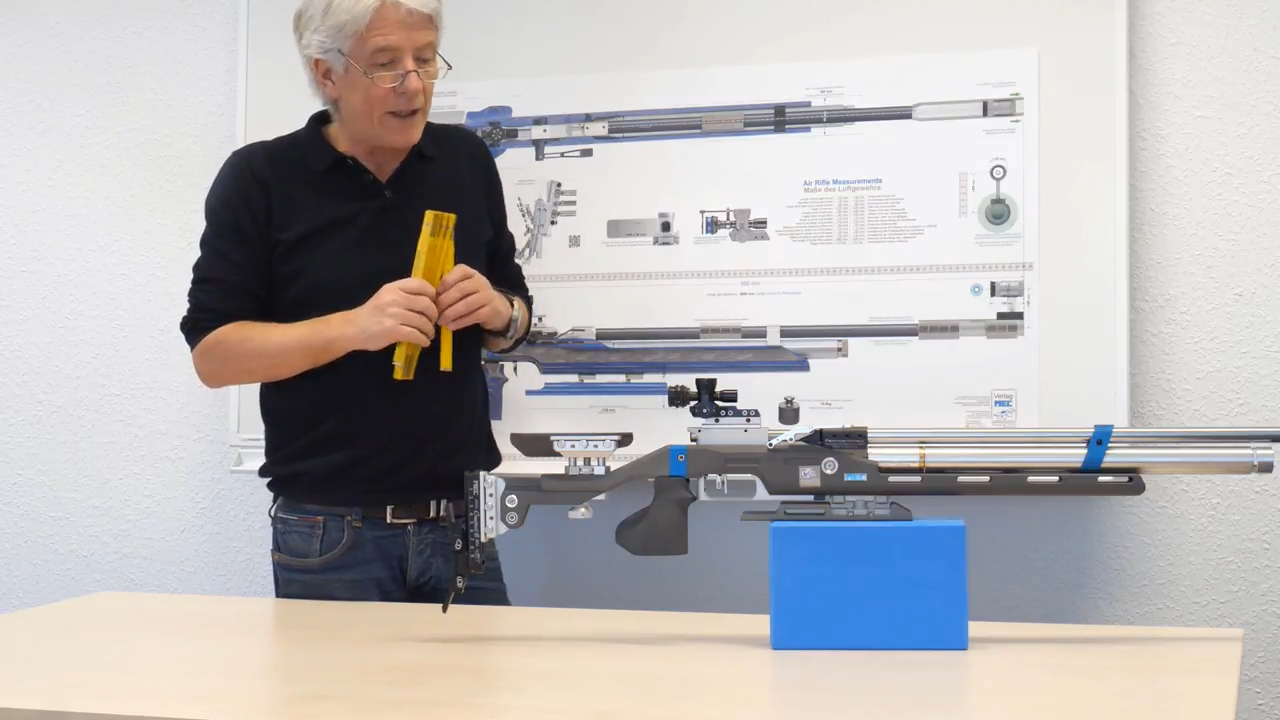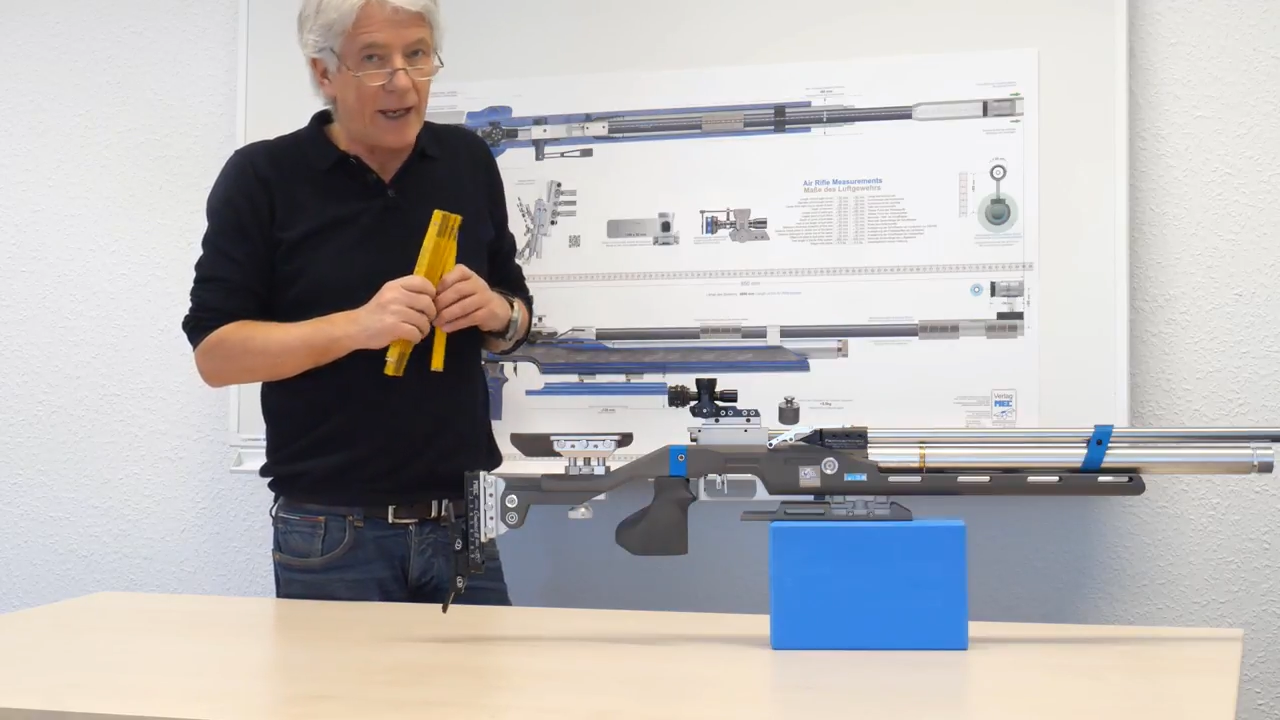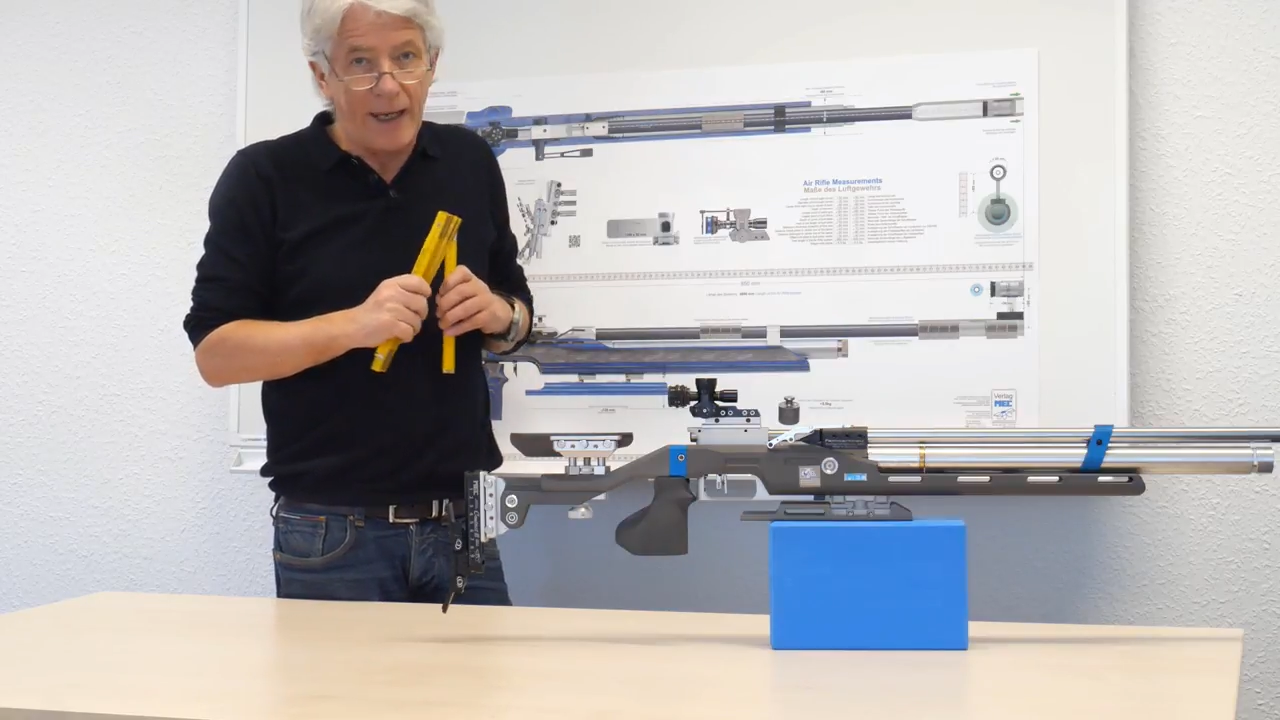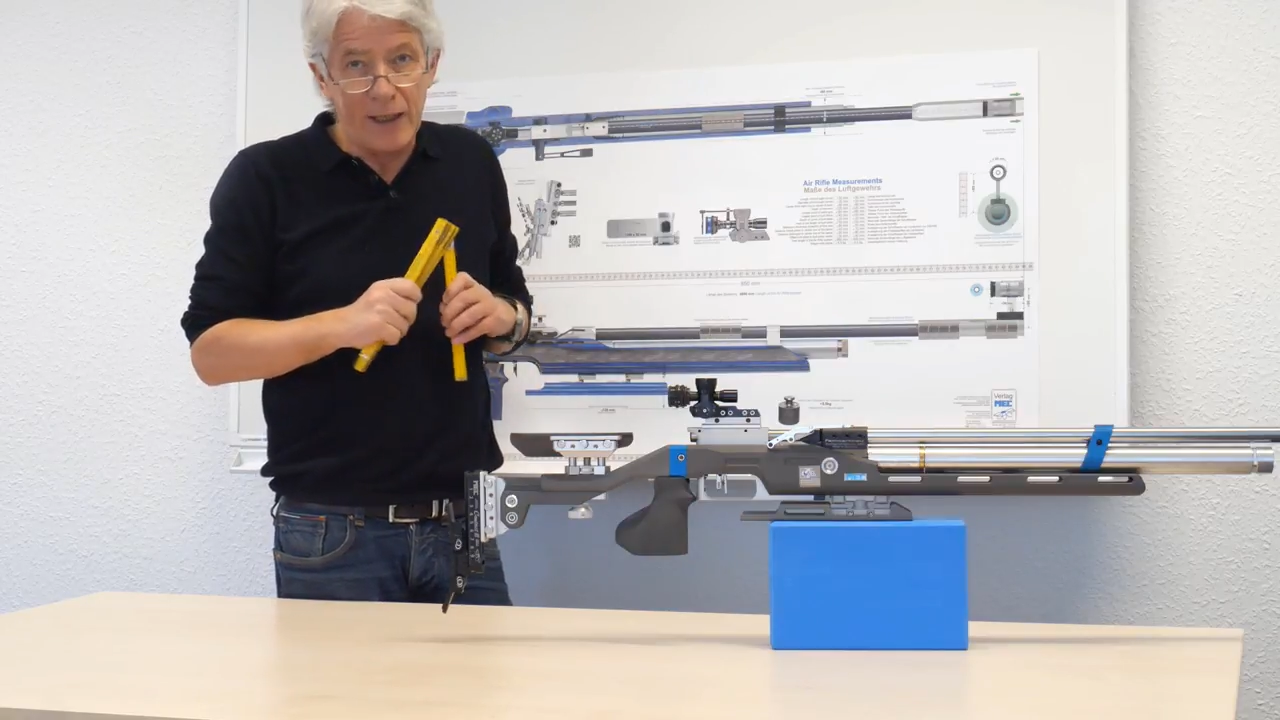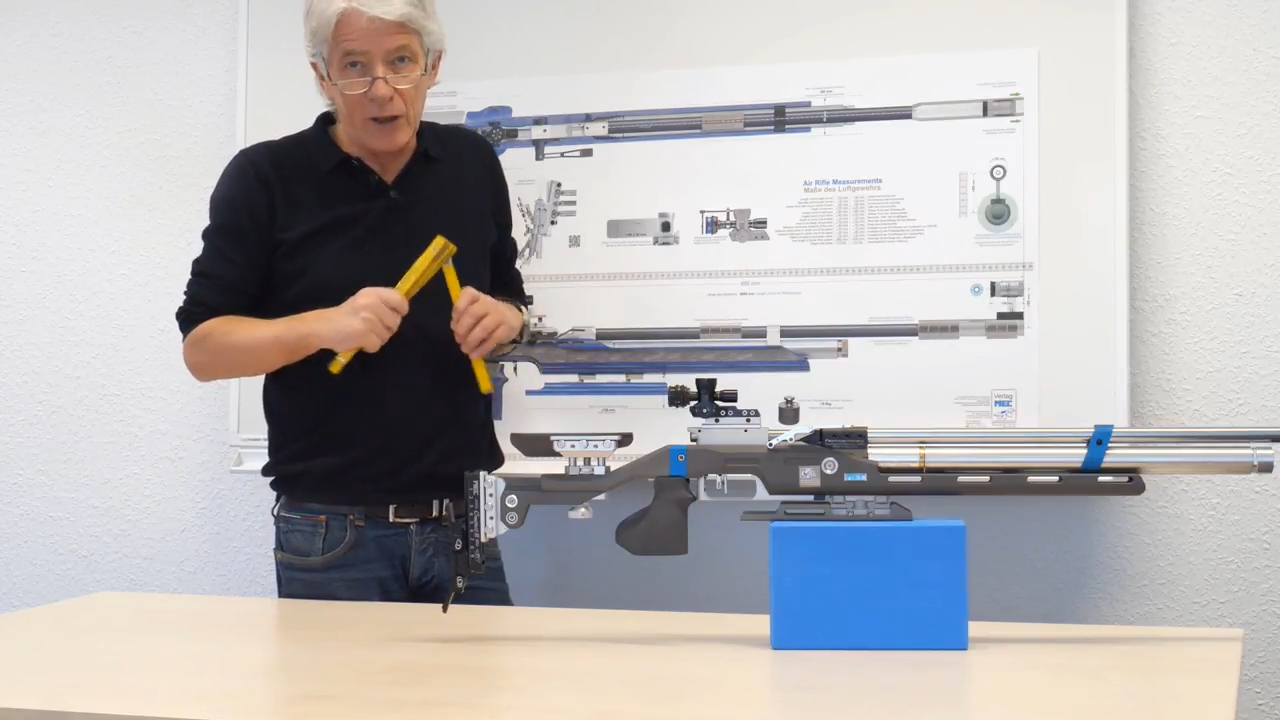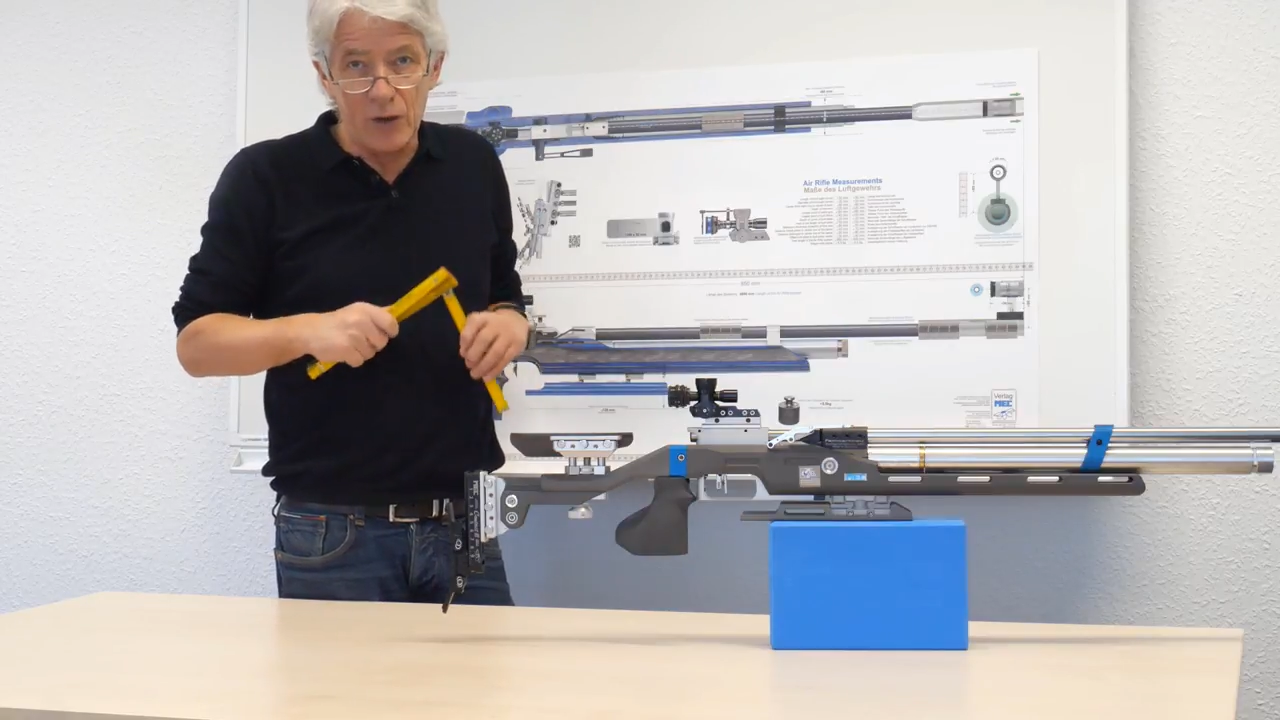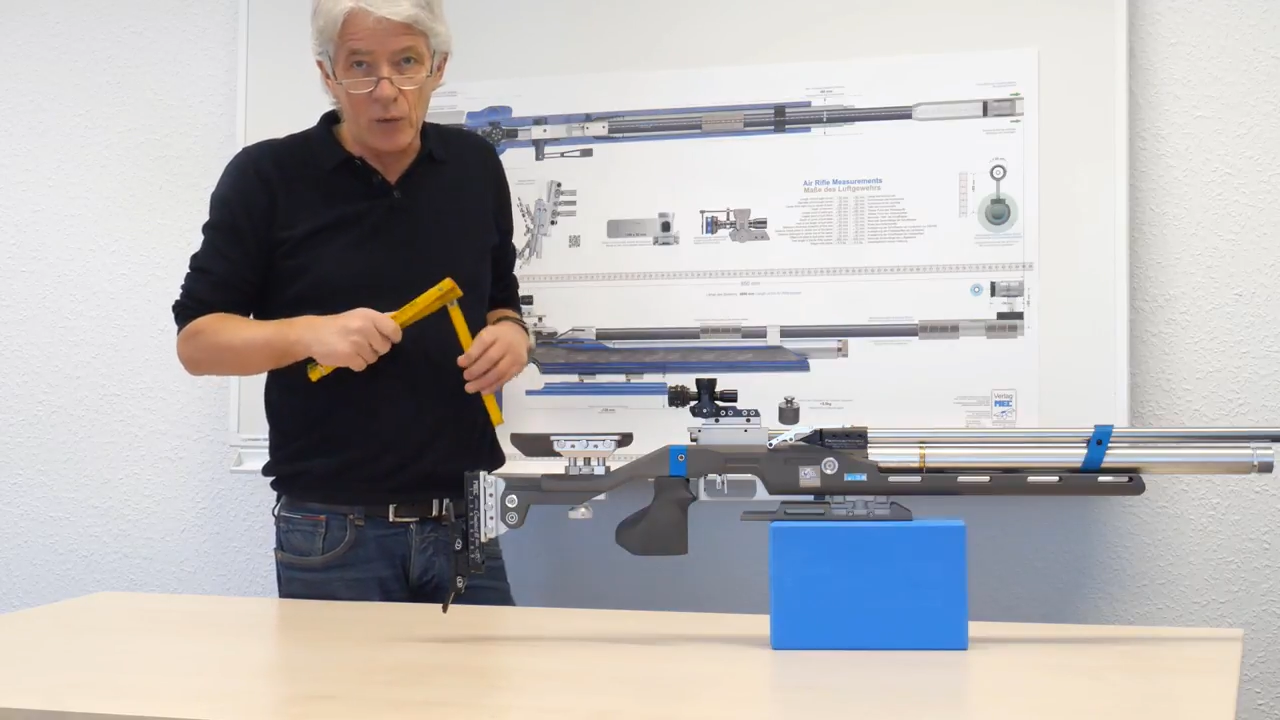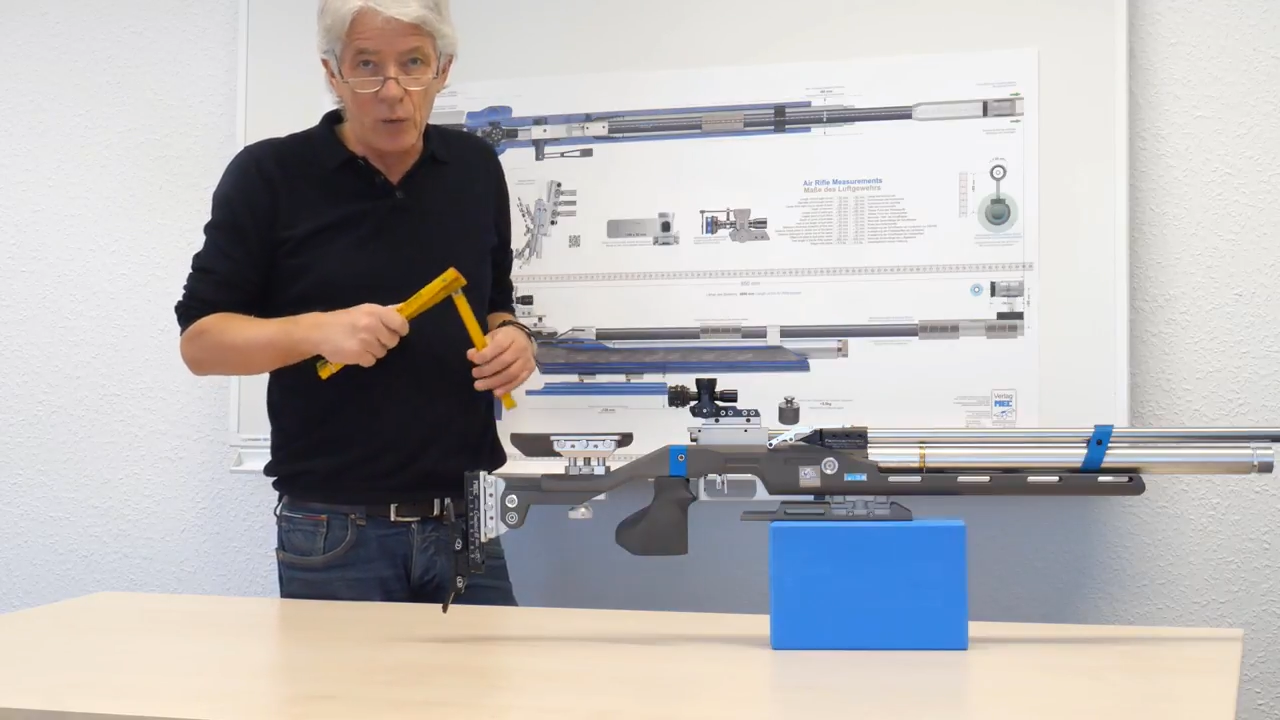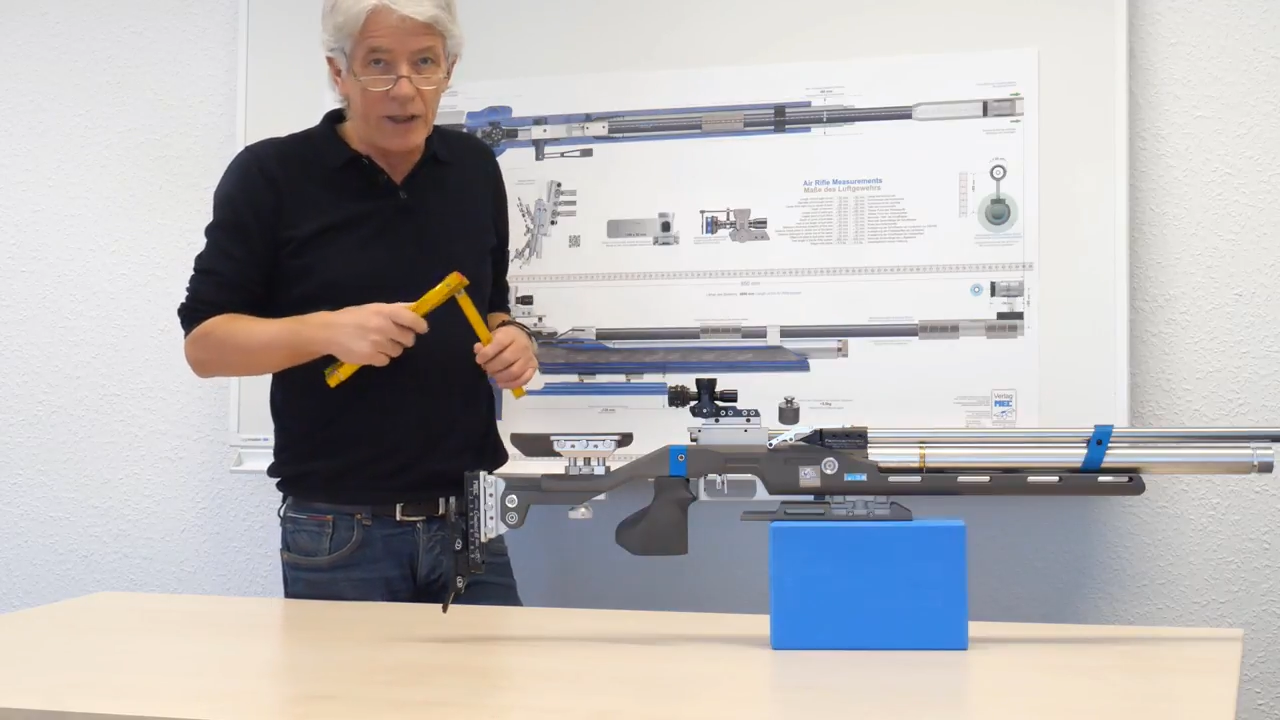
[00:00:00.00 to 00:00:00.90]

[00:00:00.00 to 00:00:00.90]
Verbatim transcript: can do